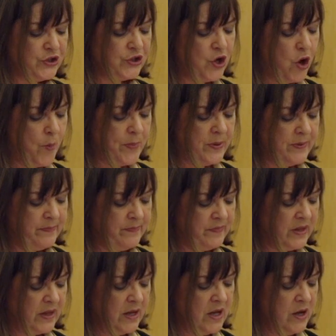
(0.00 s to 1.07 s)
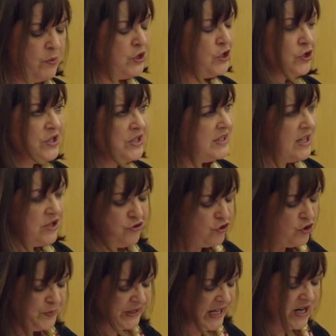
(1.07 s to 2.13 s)
stop. "We shouldn't send
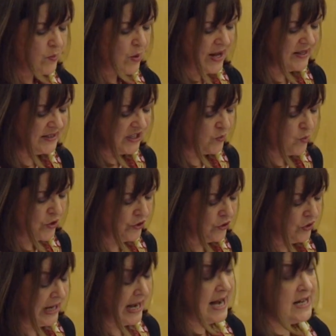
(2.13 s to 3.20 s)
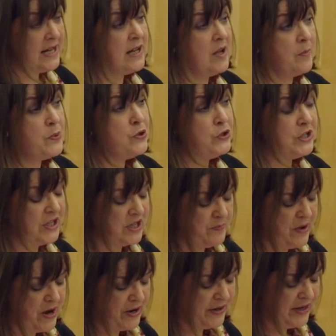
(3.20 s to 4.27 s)
troops anywhere," said one old lady, a Putin
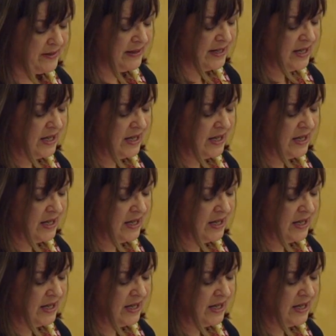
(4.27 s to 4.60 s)
admirer.